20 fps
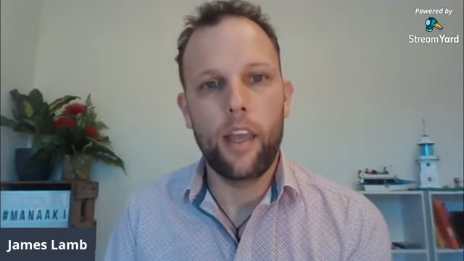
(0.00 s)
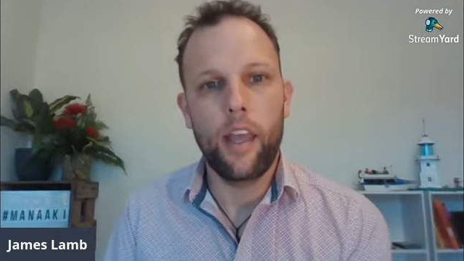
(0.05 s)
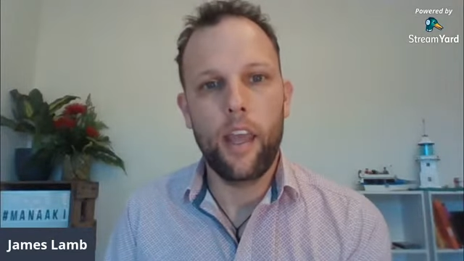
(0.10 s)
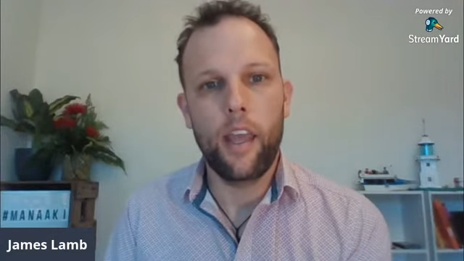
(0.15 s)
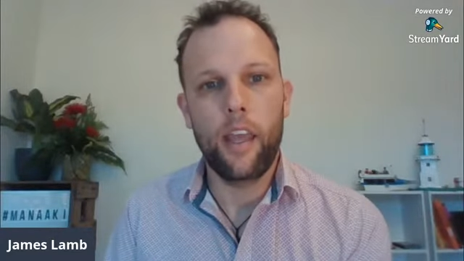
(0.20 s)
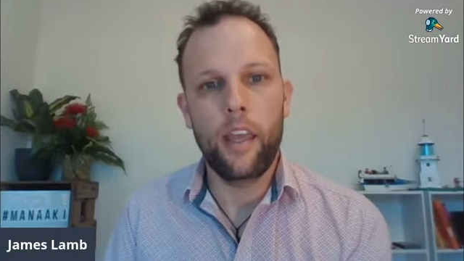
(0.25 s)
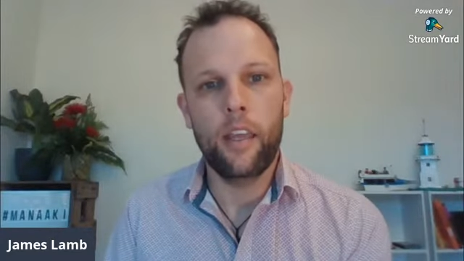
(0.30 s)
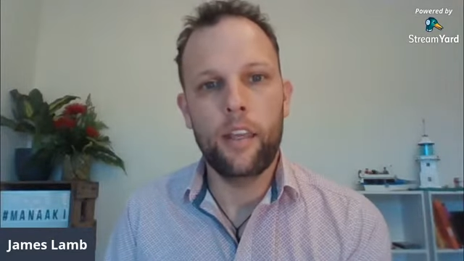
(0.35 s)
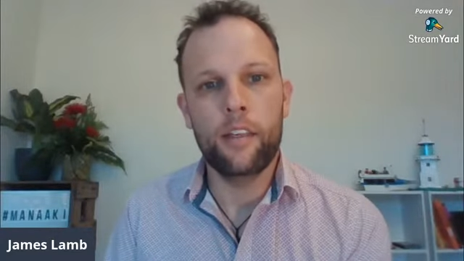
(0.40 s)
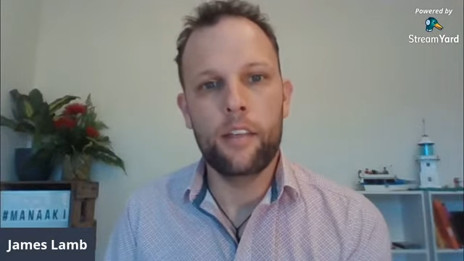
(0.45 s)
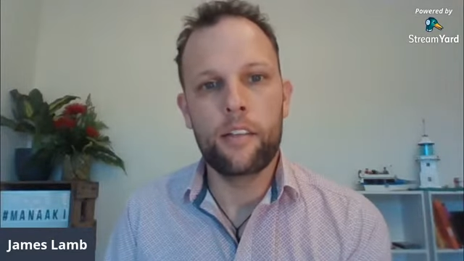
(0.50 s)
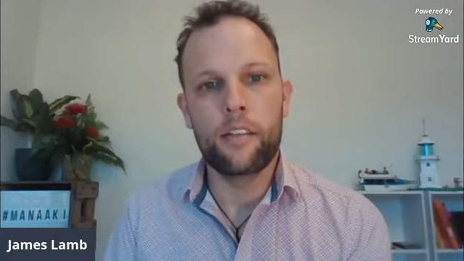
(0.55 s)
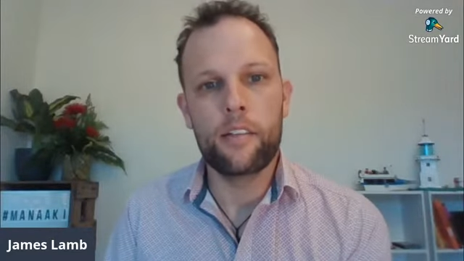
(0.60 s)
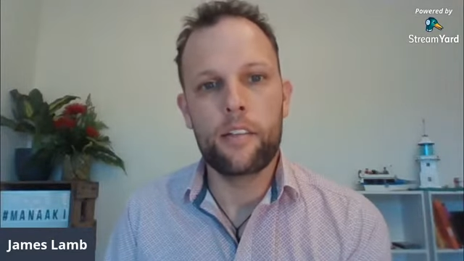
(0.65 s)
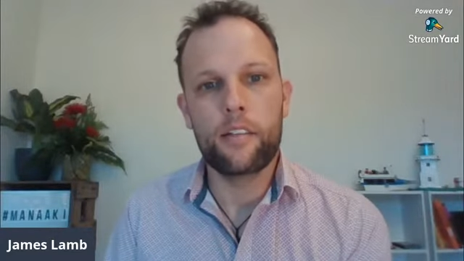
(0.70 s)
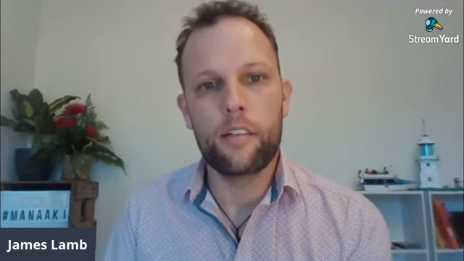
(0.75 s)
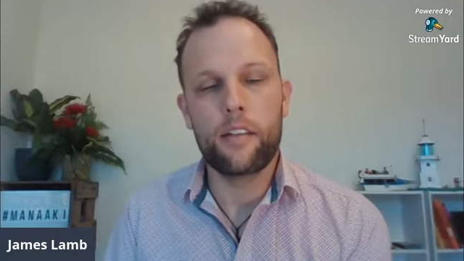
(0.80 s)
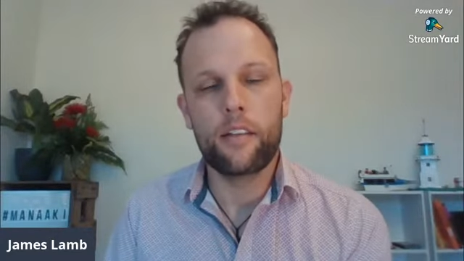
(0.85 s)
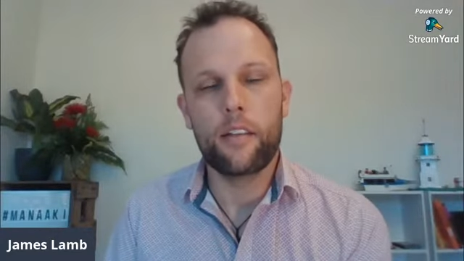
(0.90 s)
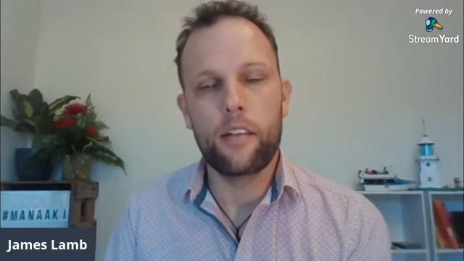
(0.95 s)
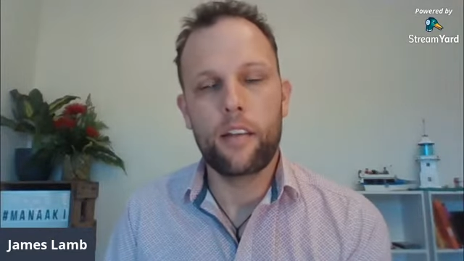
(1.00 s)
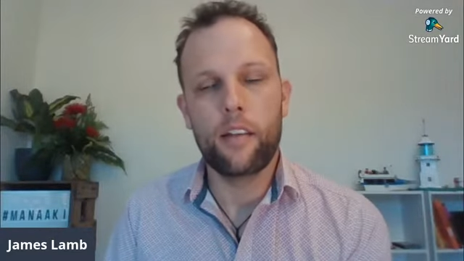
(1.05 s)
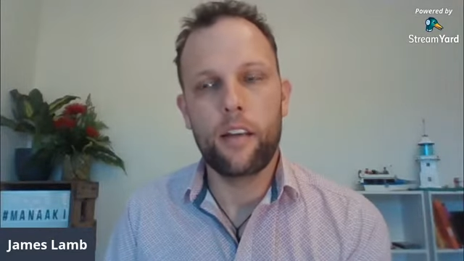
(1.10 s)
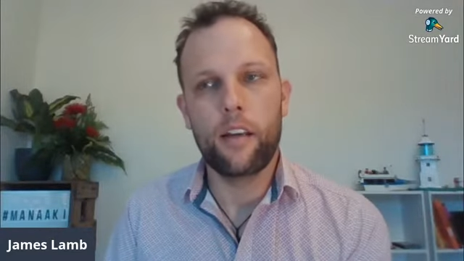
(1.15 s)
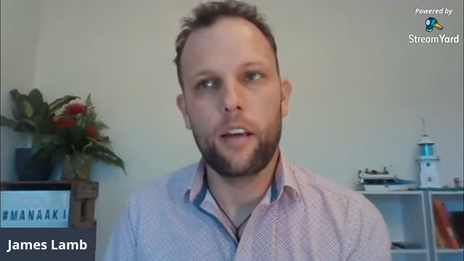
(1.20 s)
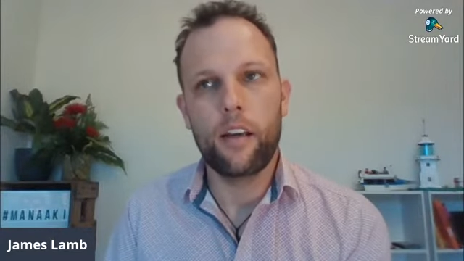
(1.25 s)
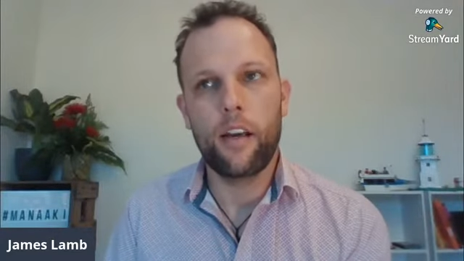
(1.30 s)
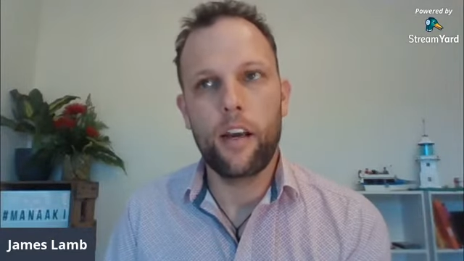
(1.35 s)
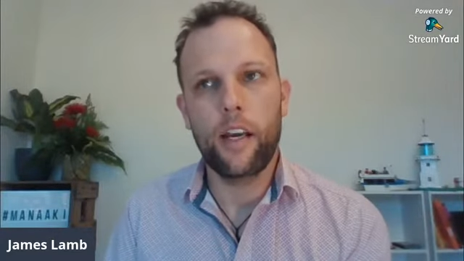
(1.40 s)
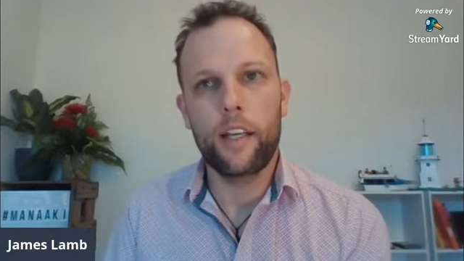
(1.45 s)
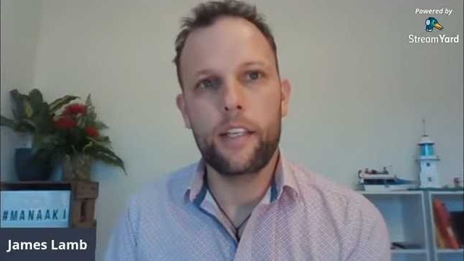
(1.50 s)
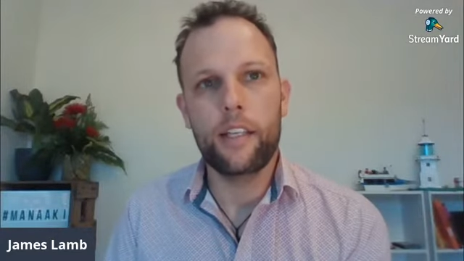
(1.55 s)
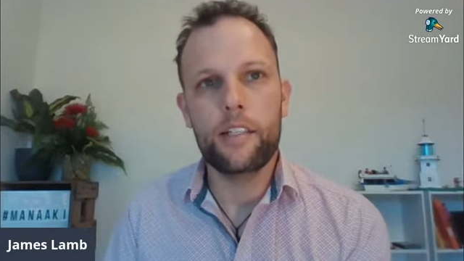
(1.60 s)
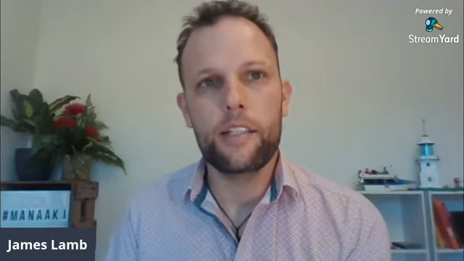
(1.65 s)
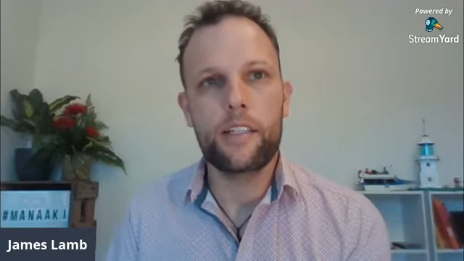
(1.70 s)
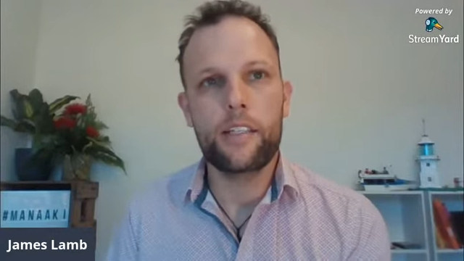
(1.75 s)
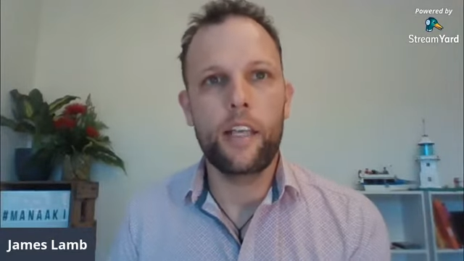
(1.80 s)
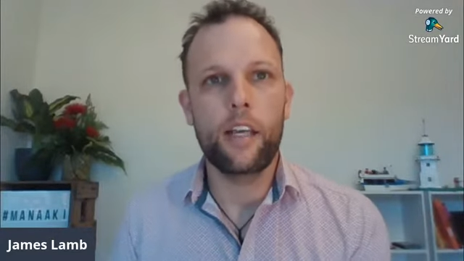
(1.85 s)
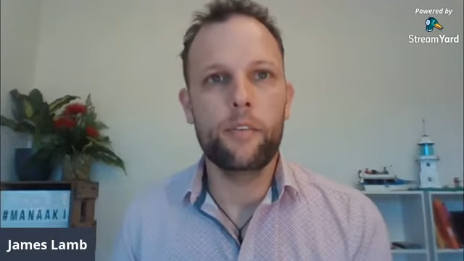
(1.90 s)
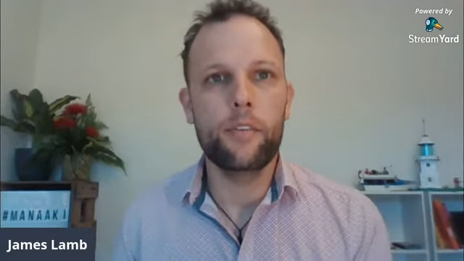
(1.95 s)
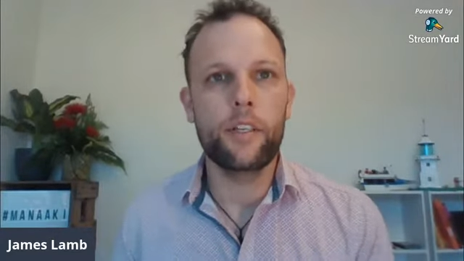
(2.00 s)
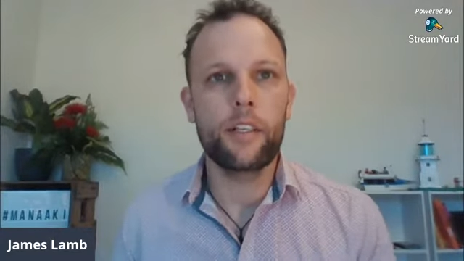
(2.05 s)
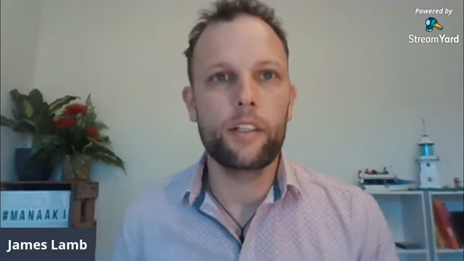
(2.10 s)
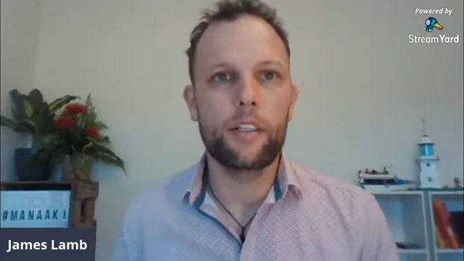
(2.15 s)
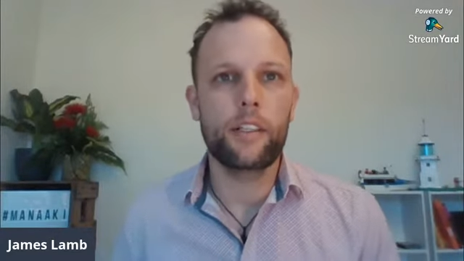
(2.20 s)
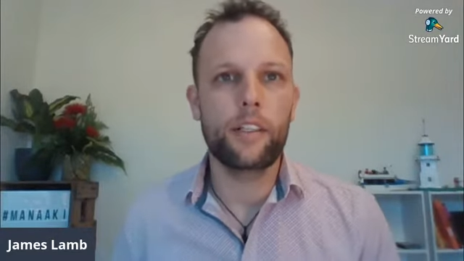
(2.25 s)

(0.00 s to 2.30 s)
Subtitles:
And I guess the other